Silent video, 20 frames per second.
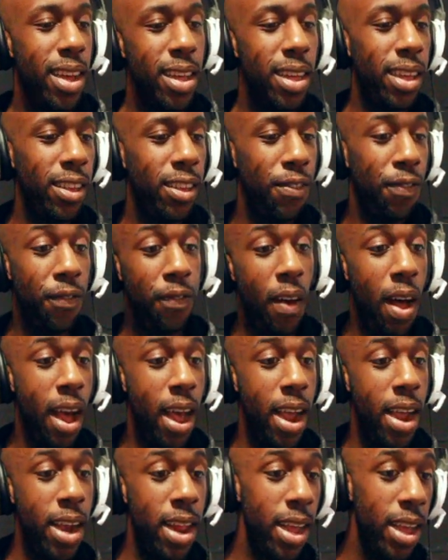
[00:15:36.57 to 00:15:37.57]
It's
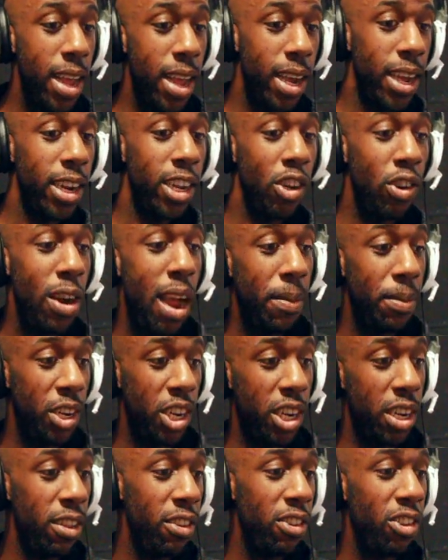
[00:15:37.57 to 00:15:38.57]
fine
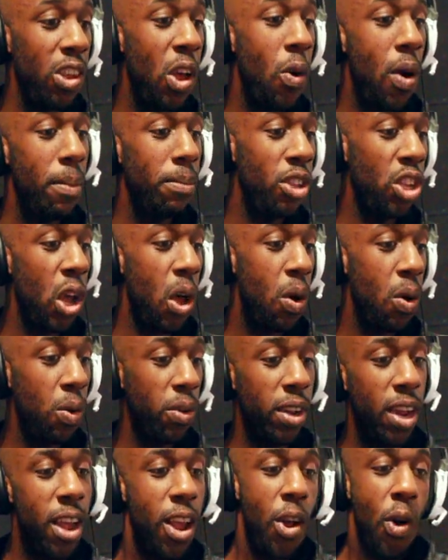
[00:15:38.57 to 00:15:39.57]
contraption, so I'm
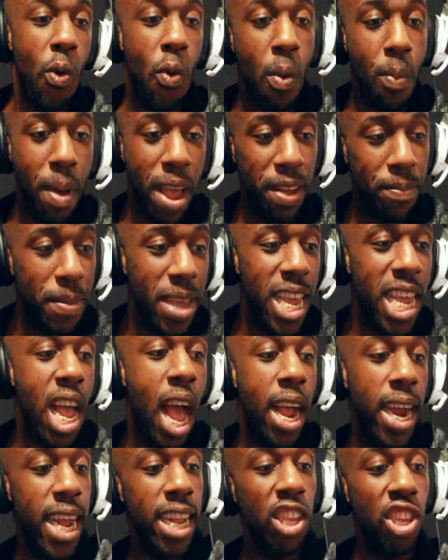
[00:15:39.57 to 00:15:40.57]
told, will make me
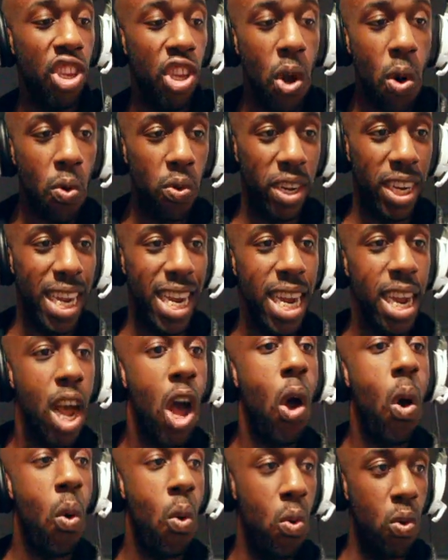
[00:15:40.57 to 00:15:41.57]
young and
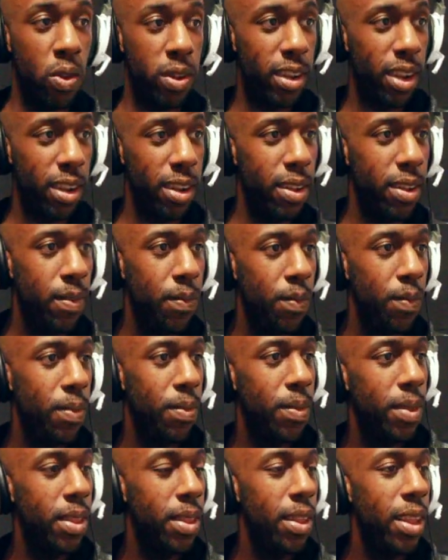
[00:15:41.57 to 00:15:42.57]
Tooty old.
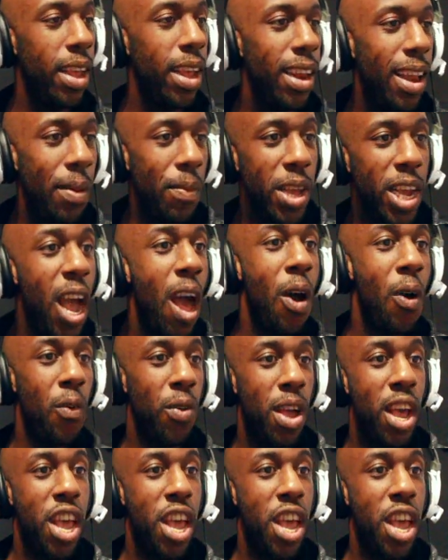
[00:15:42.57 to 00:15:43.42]
Let me go,